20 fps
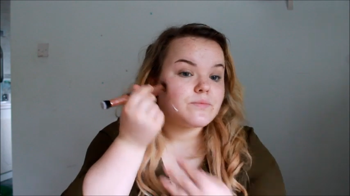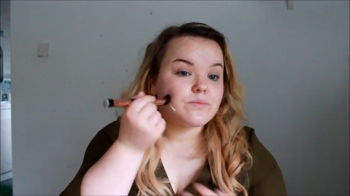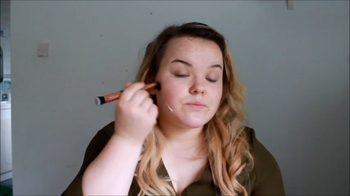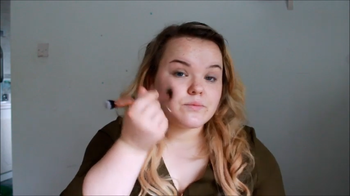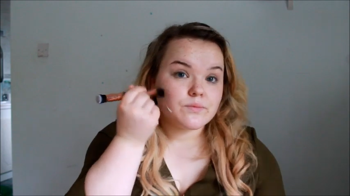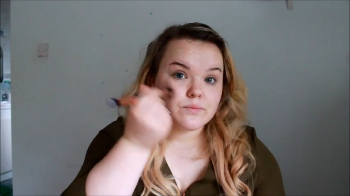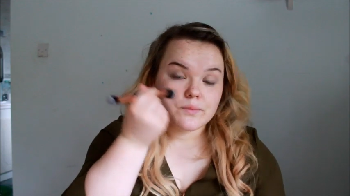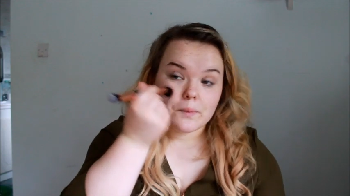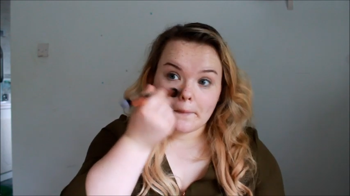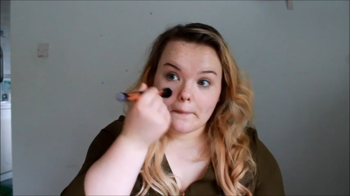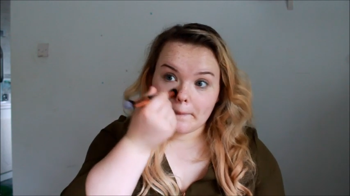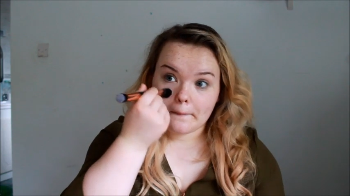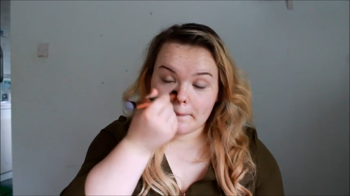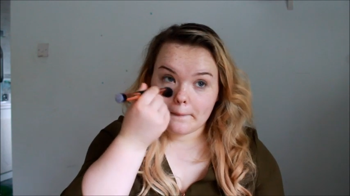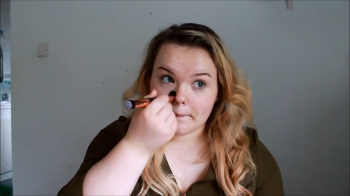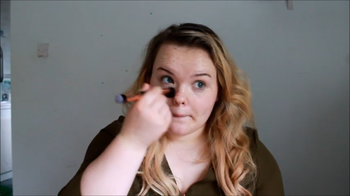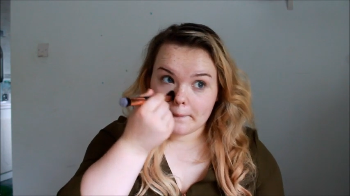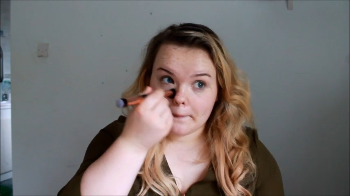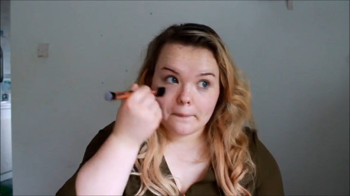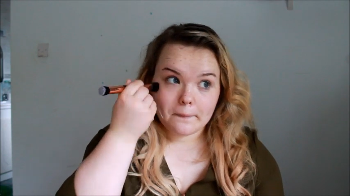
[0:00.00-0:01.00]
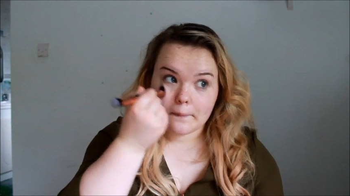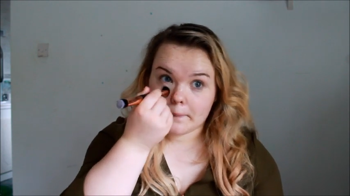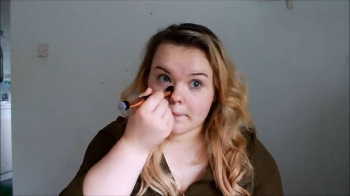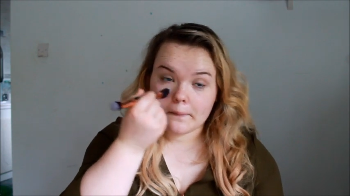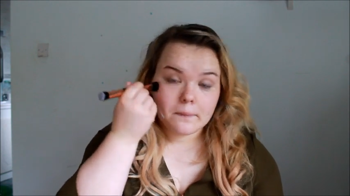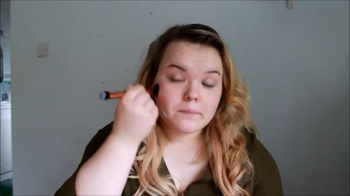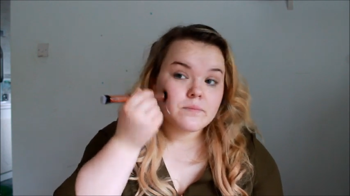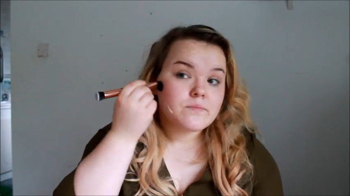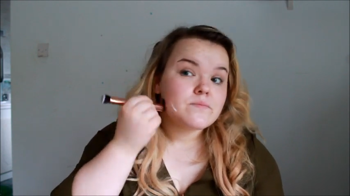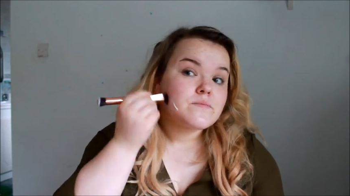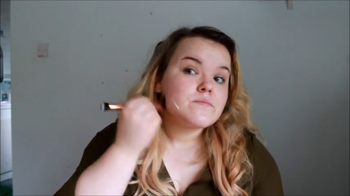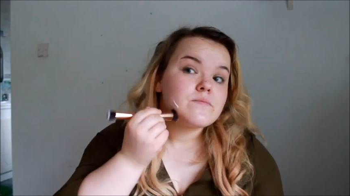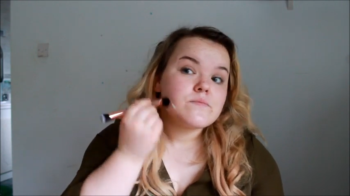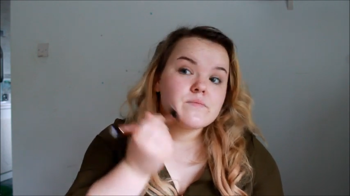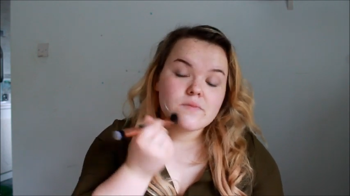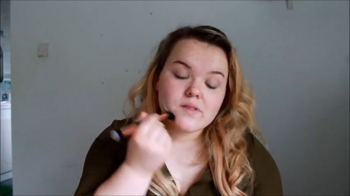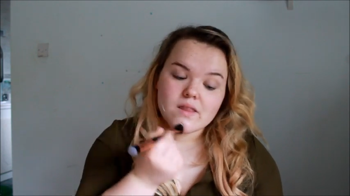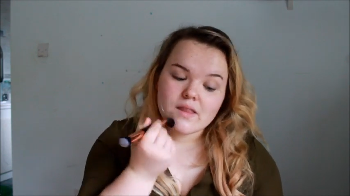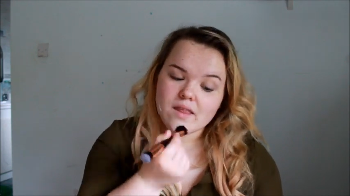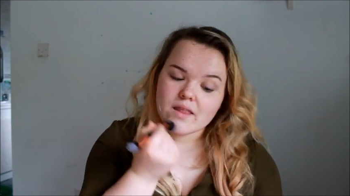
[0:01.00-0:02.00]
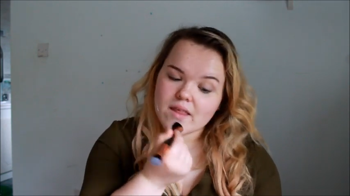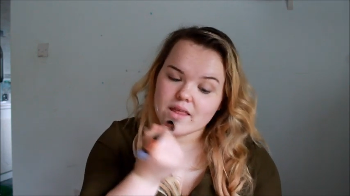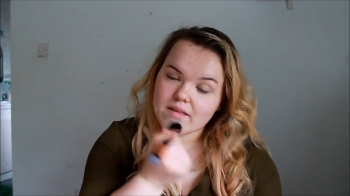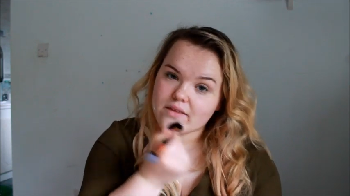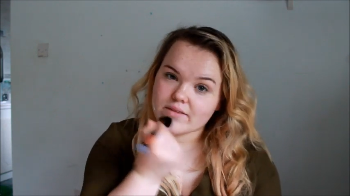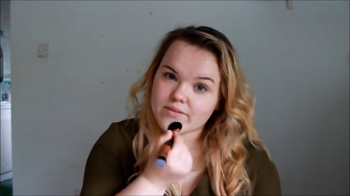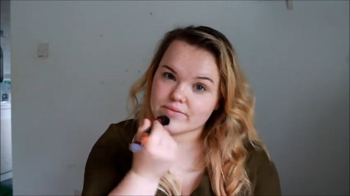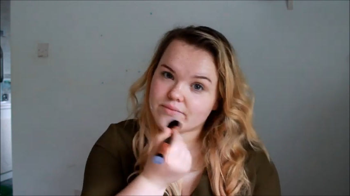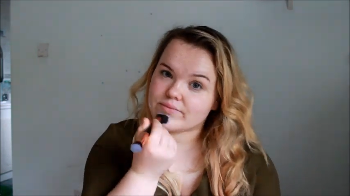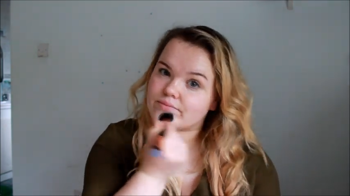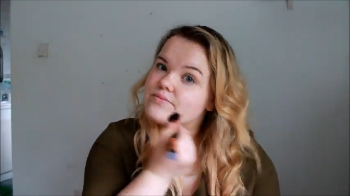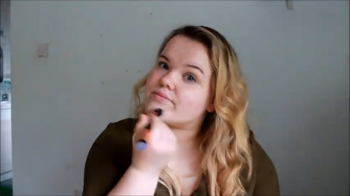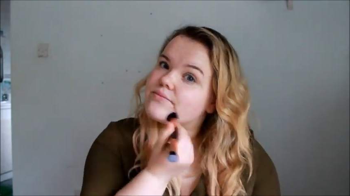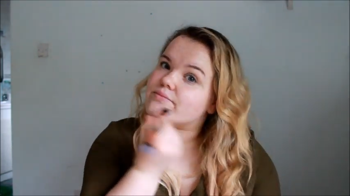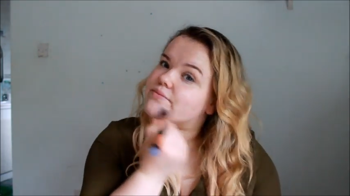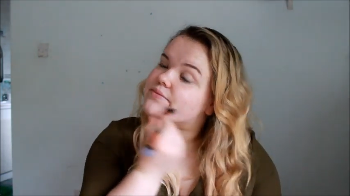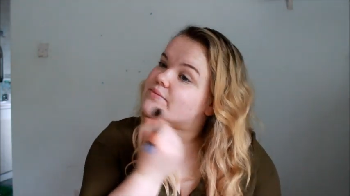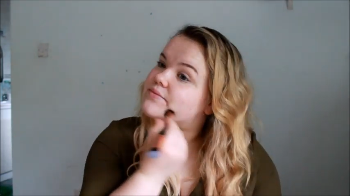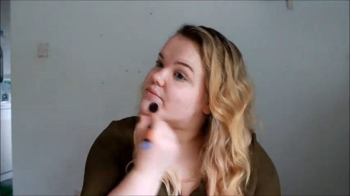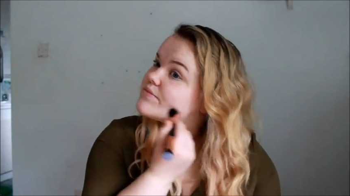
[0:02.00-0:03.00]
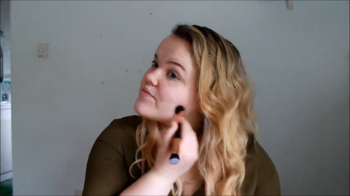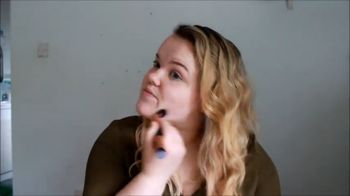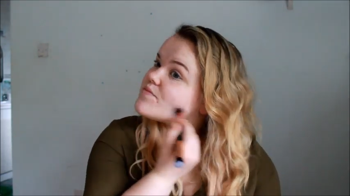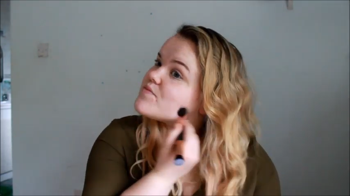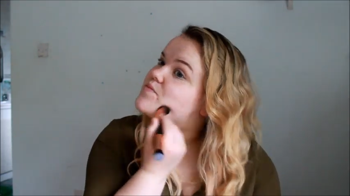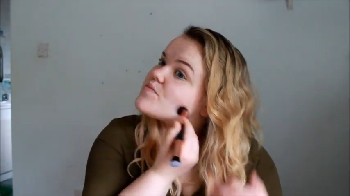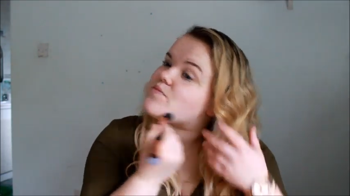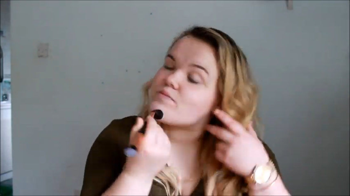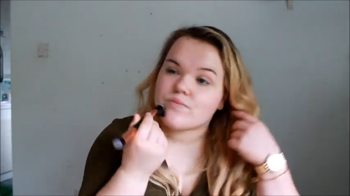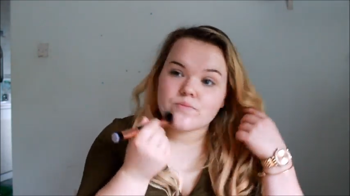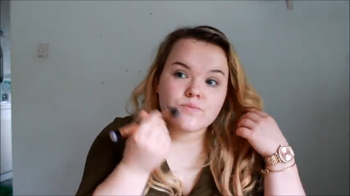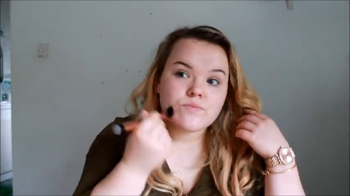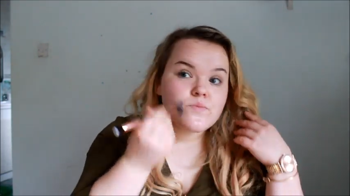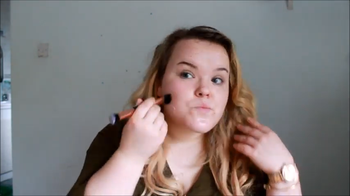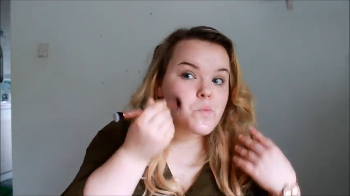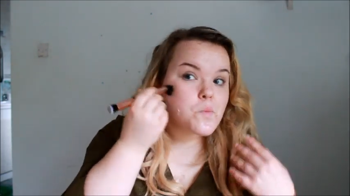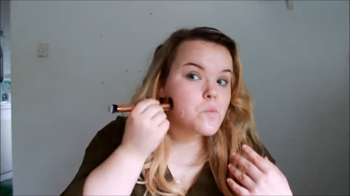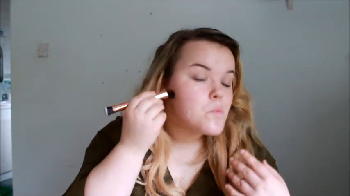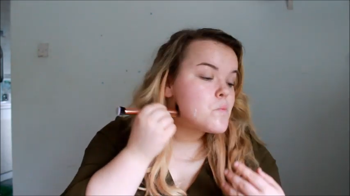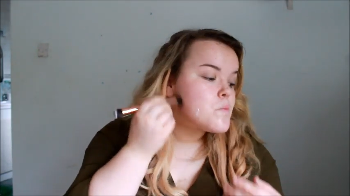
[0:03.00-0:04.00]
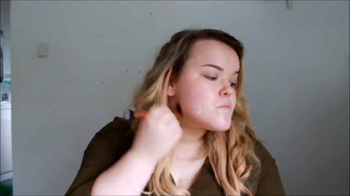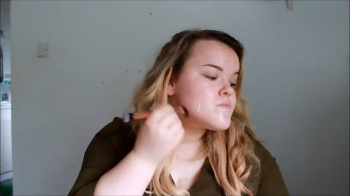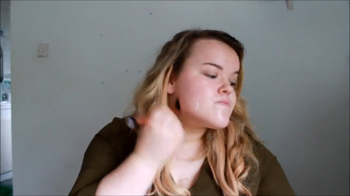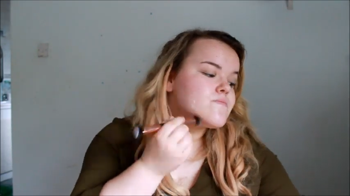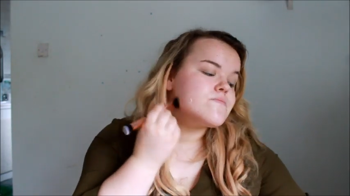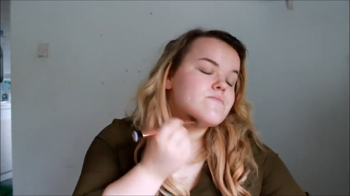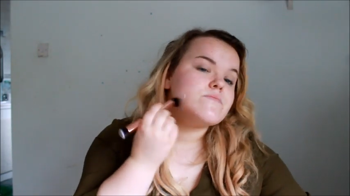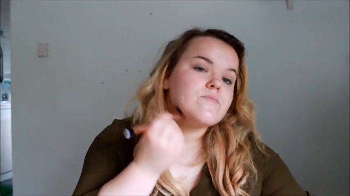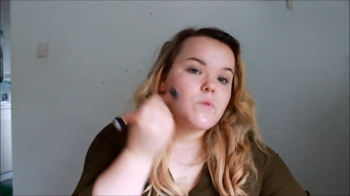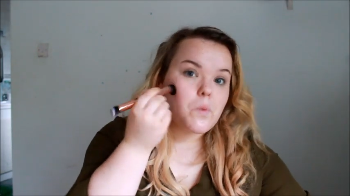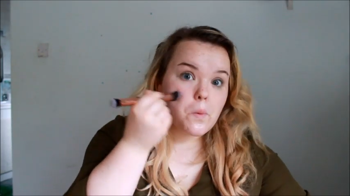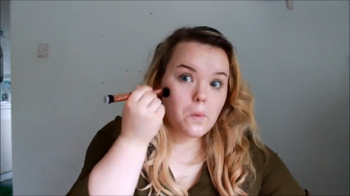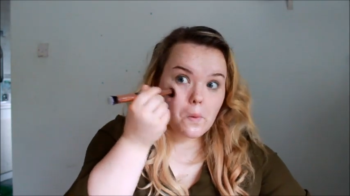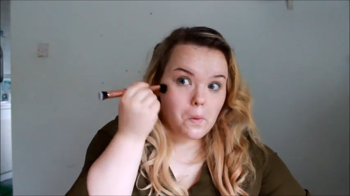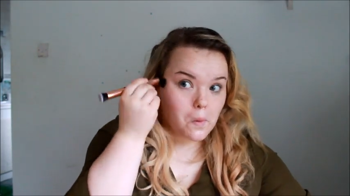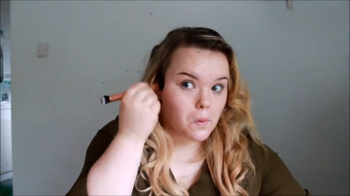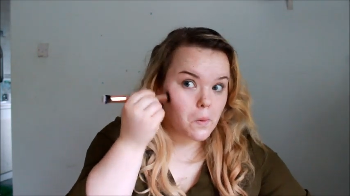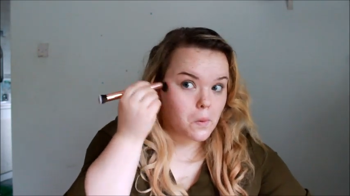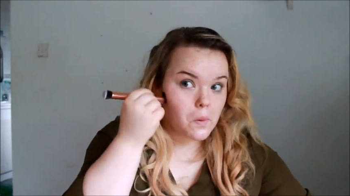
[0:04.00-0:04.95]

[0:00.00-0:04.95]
Nobody speaks.